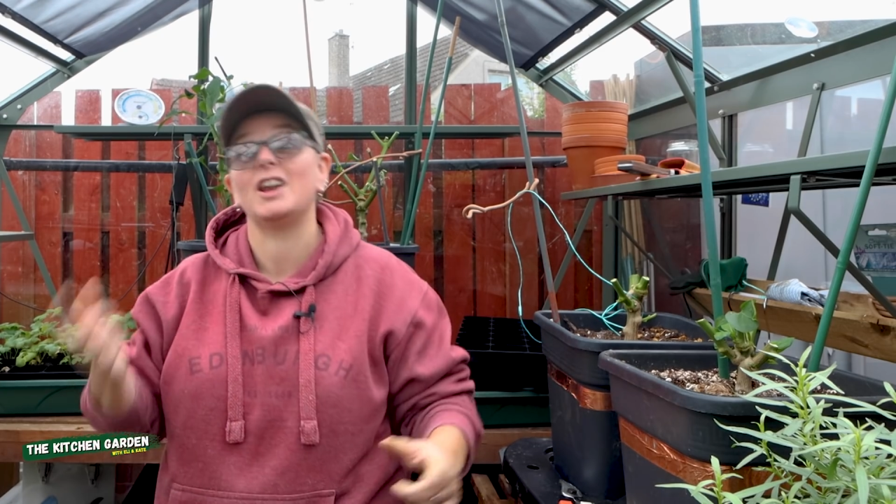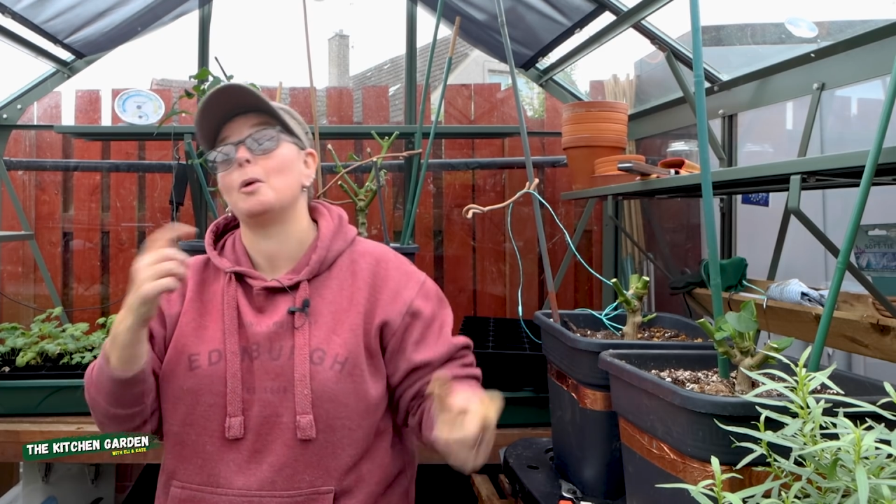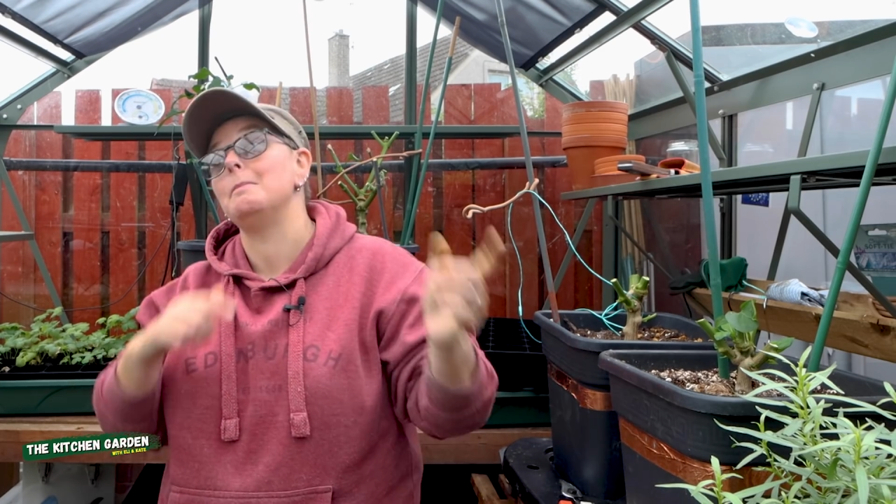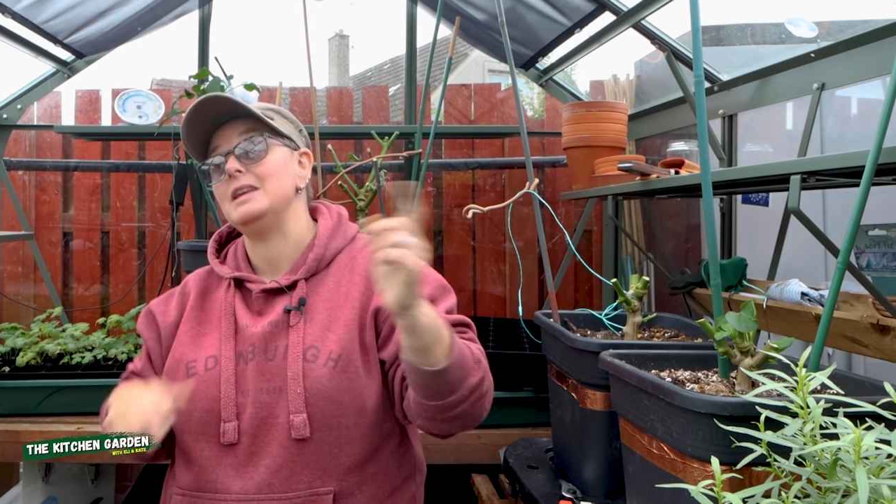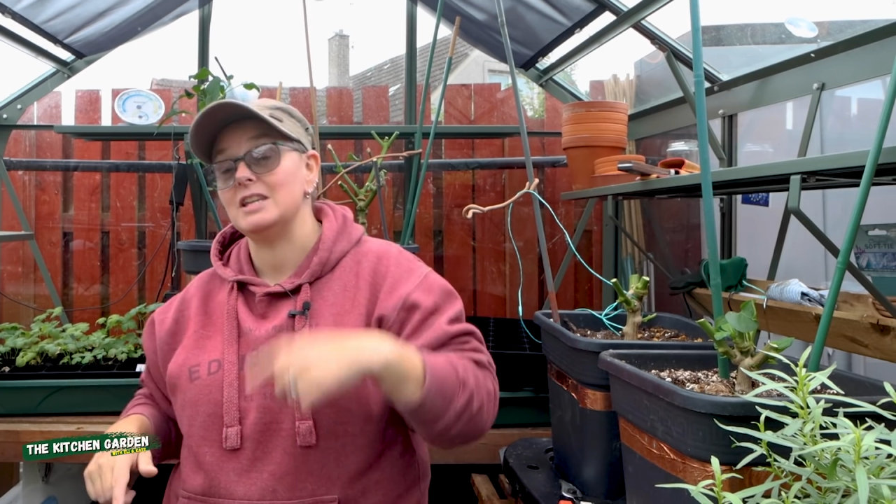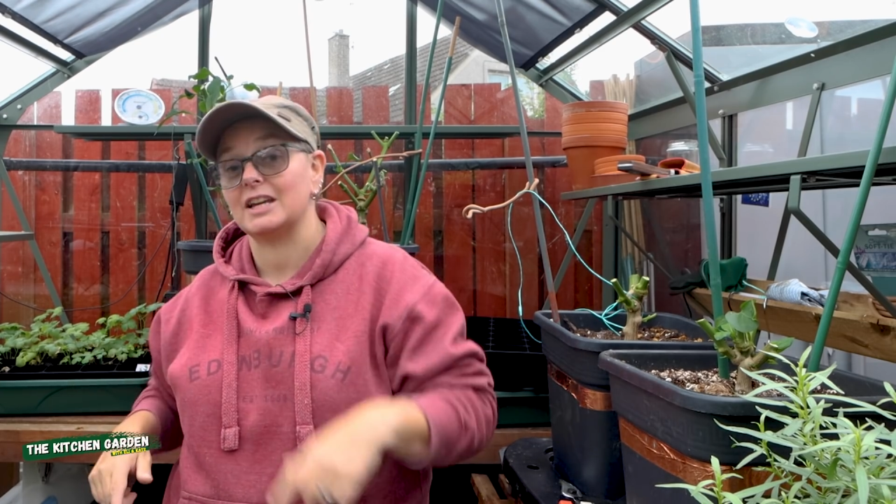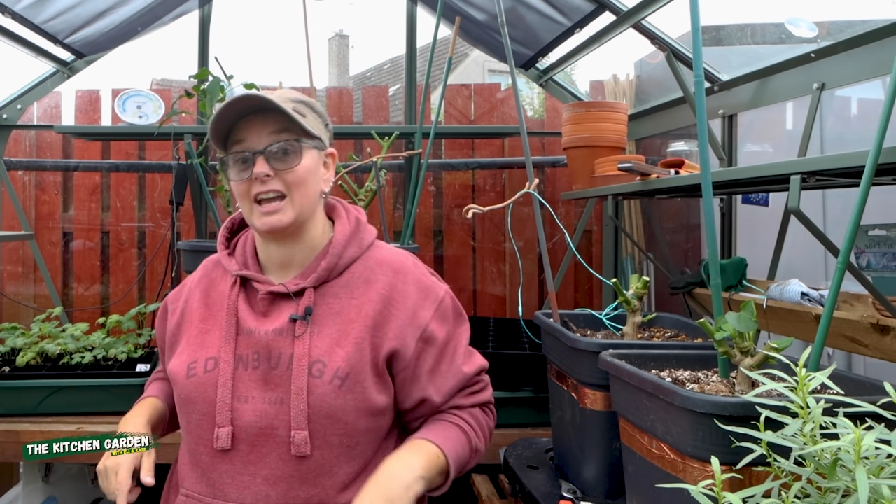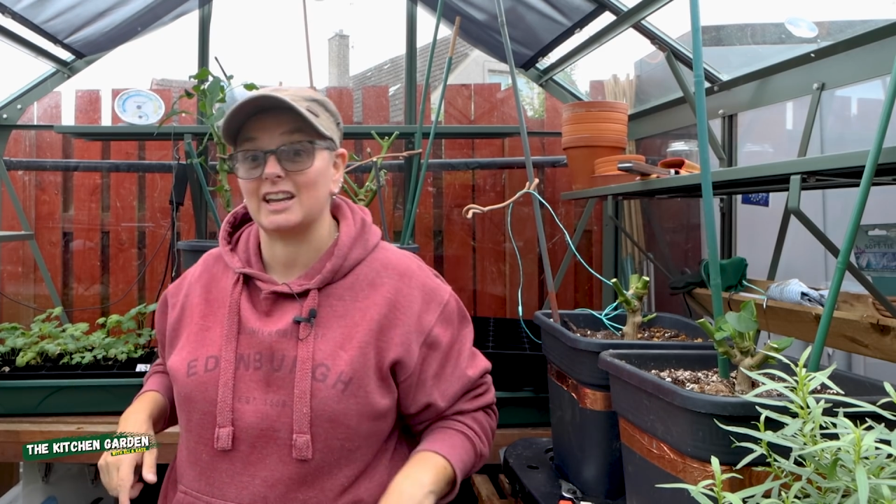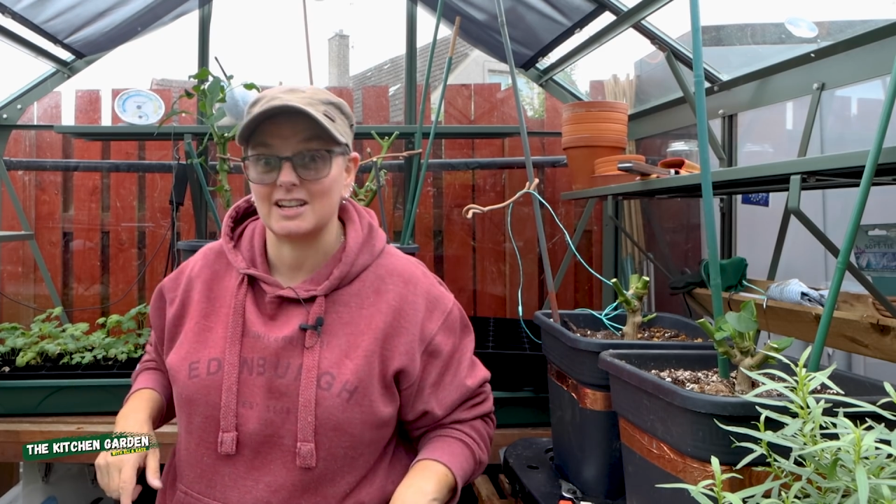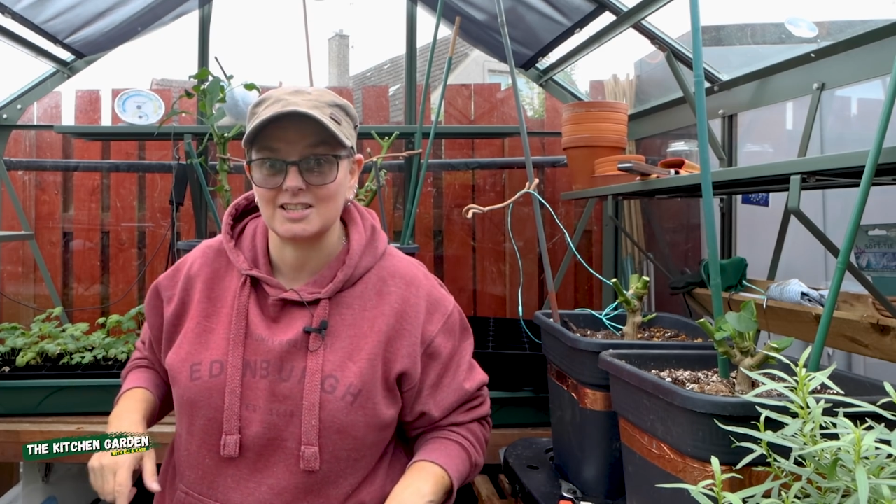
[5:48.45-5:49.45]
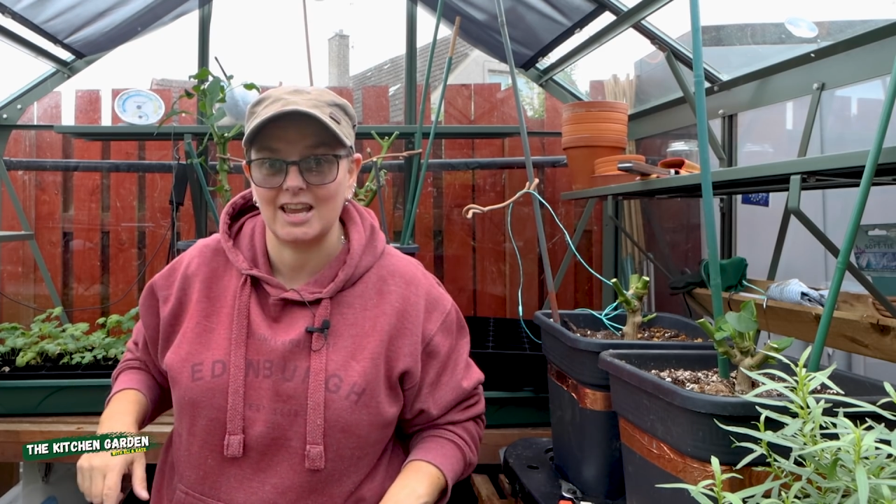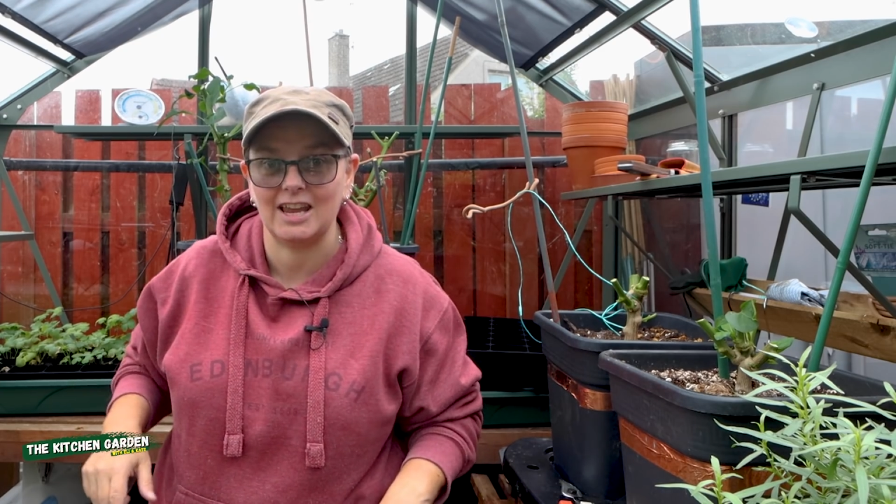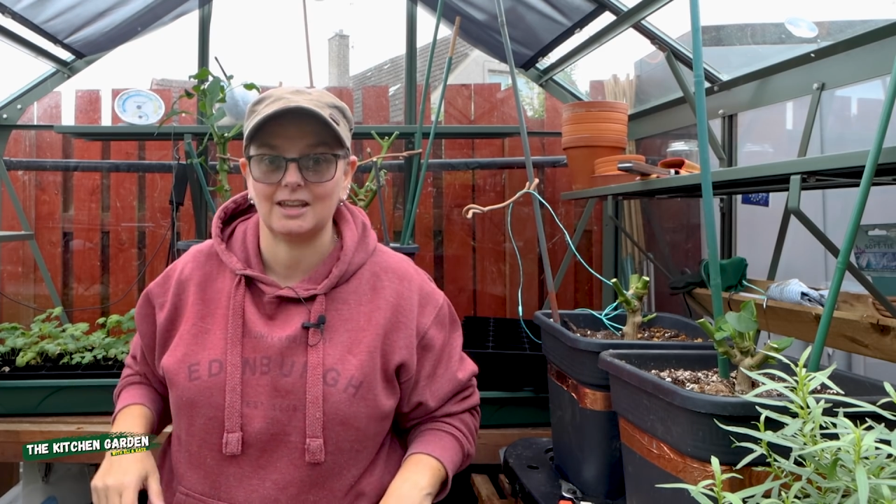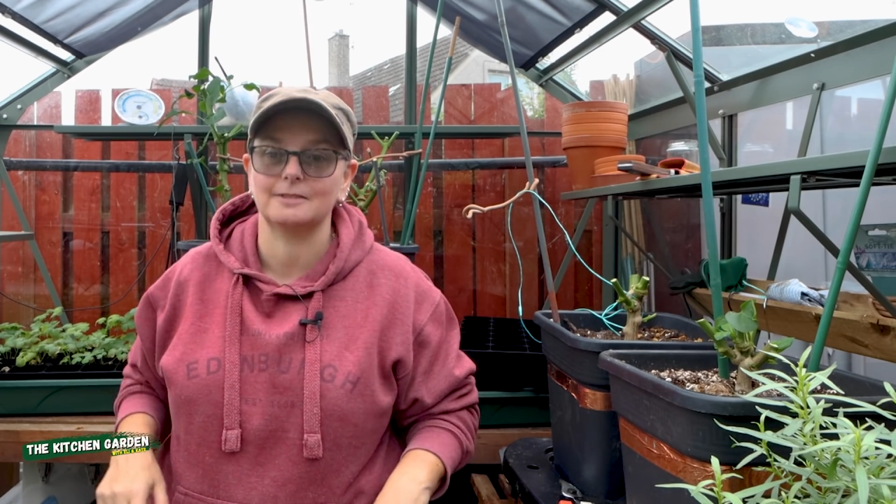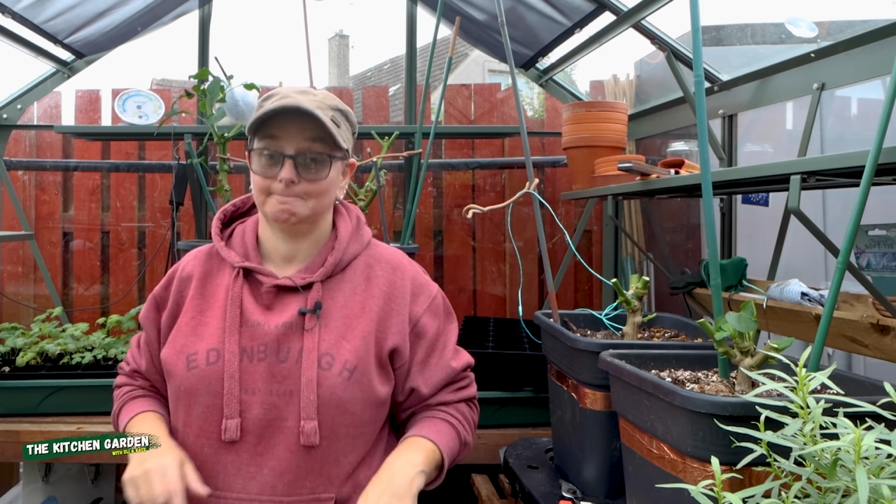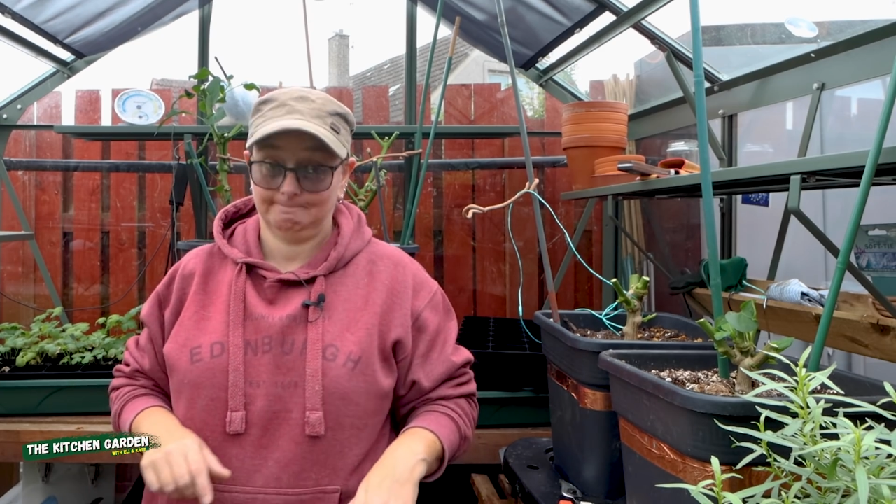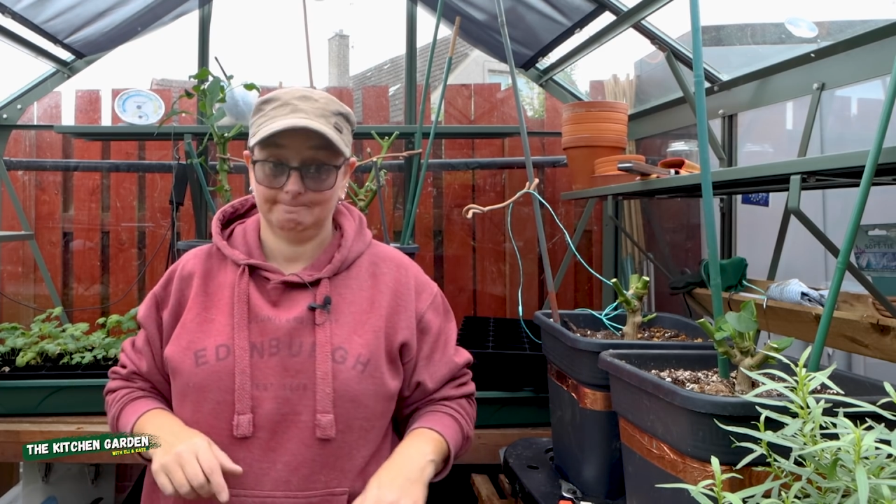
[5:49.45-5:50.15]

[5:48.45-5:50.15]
and I'll meet you again in a sec.